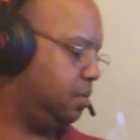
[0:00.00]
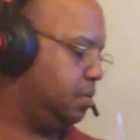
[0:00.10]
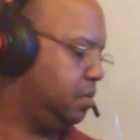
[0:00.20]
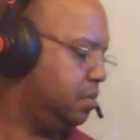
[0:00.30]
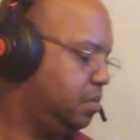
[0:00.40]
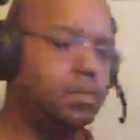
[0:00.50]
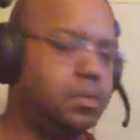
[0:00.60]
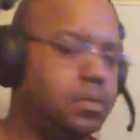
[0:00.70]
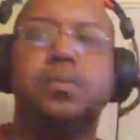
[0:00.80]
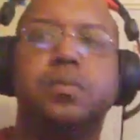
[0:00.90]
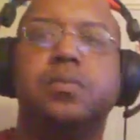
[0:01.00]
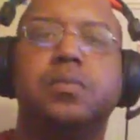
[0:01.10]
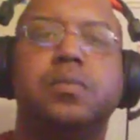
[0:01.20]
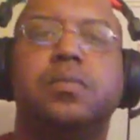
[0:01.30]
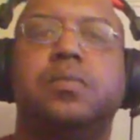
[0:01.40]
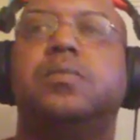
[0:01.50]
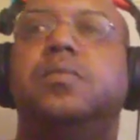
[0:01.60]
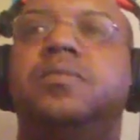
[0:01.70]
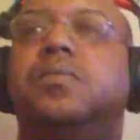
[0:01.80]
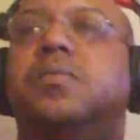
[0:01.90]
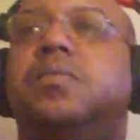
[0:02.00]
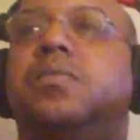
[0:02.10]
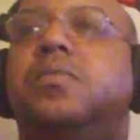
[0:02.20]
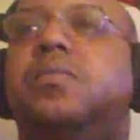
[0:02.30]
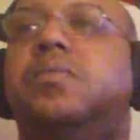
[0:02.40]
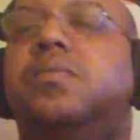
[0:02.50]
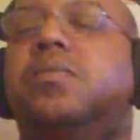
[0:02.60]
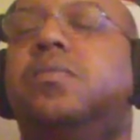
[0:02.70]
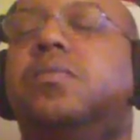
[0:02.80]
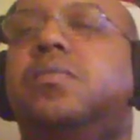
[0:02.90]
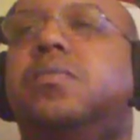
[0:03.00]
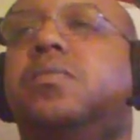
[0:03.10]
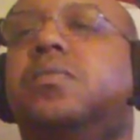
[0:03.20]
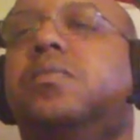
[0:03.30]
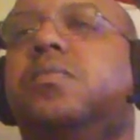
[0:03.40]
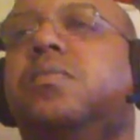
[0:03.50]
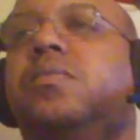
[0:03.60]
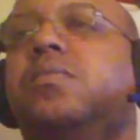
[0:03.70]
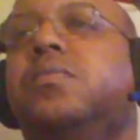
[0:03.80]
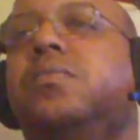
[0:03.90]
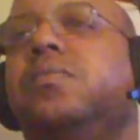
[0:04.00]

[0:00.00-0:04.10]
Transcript: [no speech]